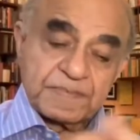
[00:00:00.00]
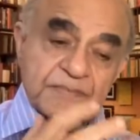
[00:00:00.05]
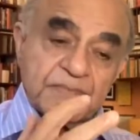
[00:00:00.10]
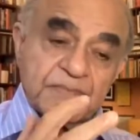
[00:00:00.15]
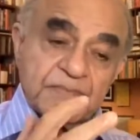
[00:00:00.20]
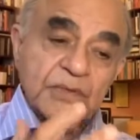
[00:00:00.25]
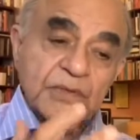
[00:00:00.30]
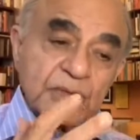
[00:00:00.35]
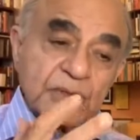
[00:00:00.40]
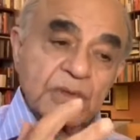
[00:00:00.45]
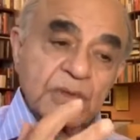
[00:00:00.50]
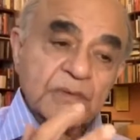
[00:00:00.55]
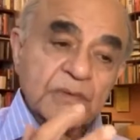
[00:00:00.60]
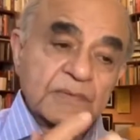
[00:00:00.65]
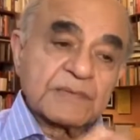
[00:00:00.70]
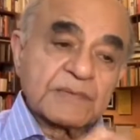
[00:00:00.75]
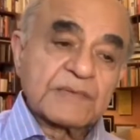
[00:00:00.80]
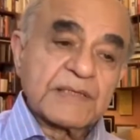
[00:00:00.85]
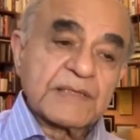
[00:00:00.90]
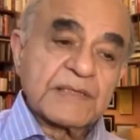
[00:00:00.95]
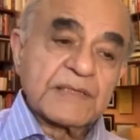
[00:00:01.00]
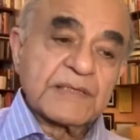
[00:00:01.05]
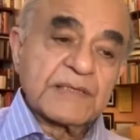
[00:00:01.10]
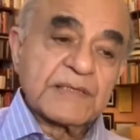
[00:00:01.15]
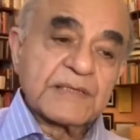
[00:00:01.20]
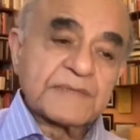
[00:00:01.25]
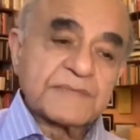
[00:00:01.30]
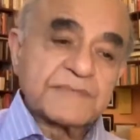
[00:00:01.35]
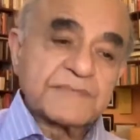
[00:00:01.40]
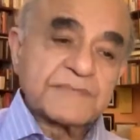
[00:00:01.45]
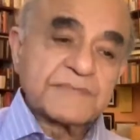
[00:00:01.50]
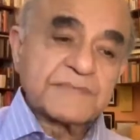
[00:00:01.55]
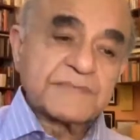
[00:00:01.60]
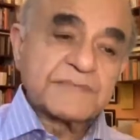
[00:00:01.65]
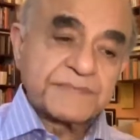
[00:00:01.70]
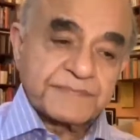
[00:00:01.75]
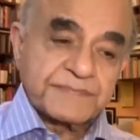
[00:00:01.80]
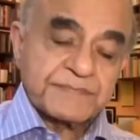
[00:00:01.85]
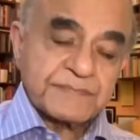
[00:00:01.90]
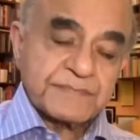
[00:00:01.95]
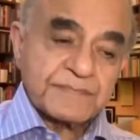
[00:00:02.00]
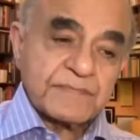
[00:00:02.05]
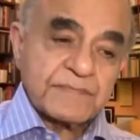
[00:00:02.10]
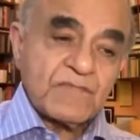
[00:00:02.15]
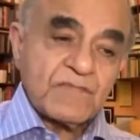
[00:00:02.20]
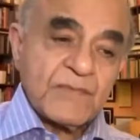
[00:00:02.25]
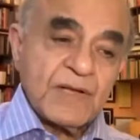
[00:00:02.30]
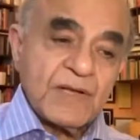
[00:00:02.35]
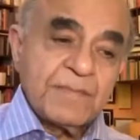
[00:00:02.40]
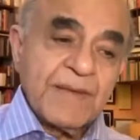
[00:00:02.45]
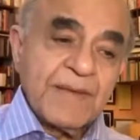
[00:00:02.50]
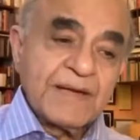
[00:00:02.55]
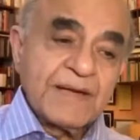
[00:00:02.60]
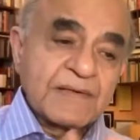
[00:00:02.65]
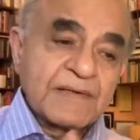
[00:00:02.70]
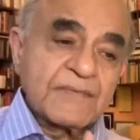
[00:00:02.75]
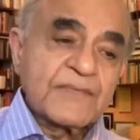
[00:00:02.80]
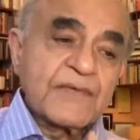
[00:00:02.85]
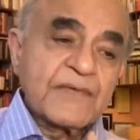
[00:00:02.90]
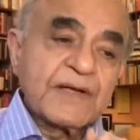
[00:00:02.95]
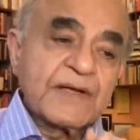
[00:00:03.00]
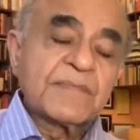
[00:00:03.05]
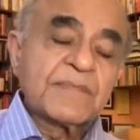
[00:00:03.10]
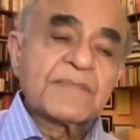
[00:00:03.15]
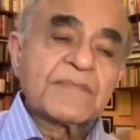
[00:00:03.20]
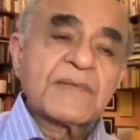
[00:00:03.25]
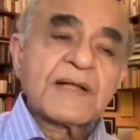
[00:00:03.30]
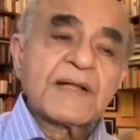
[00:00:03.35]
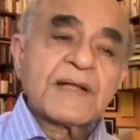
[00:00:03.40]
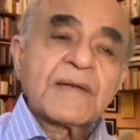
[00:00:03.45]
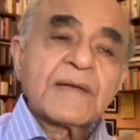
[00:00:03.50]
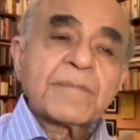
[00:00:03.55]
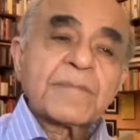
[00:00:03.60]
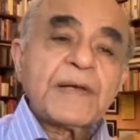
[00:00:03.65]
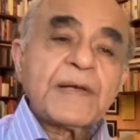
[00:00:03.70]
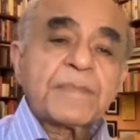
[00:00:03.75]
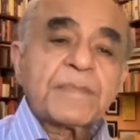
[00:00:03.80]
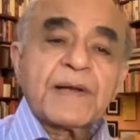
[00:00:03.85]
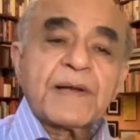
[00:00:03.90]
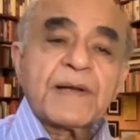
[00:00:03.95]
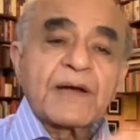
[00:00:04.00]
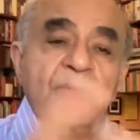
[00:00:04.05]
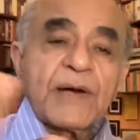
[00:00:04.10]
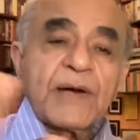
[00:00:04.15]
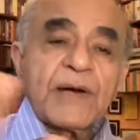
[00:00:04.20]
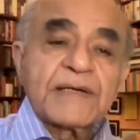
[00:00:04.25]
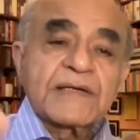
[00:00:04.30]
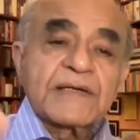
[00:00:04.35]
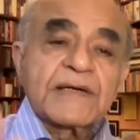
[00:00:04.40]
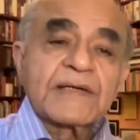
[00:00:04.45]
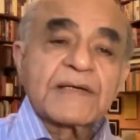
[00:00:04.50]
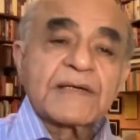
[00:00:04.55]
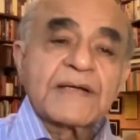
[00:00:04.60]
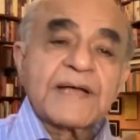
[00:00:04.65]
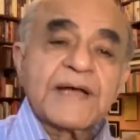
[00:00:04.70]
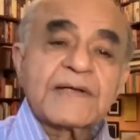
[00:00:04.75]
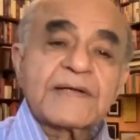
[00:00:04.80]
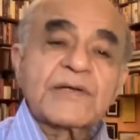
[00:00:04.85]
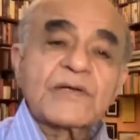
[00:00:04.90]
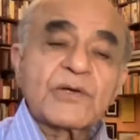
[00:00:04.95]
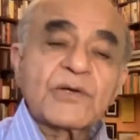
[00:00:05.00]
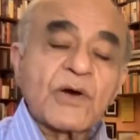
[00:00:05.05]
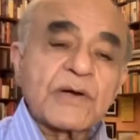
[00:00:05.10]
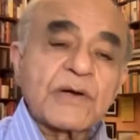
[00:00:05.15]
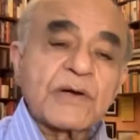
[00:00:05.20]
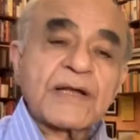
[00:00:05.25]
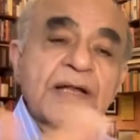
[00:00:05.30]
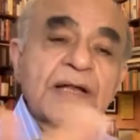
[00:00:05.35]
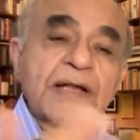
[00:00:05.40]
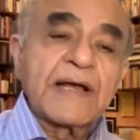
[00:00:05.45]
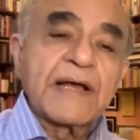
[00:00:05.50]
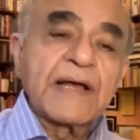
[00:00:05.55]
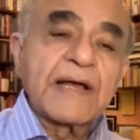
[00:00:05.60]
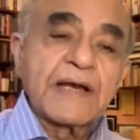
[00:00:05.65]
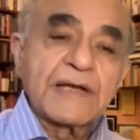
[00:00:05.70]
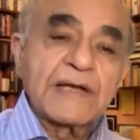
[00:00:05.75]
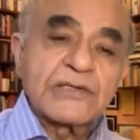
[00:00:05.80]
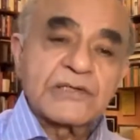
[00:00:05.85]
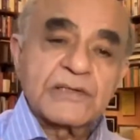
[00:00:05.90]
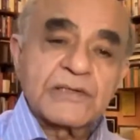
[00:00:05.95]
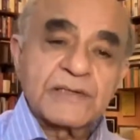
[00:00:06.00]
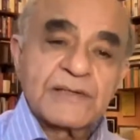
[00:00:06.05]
The mental freedom, people are quite content in talking English.